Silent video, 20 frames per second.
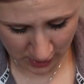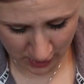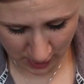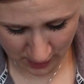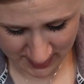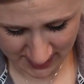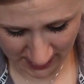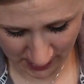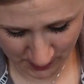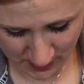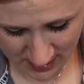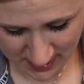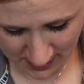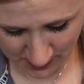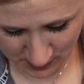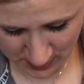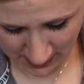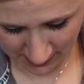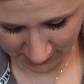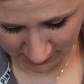at those elements
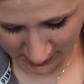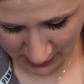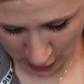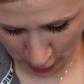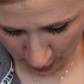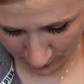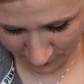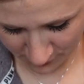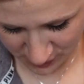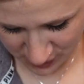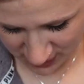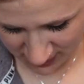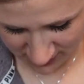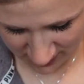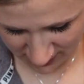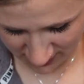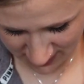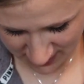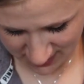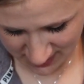I'm definitely confident
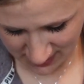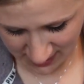that this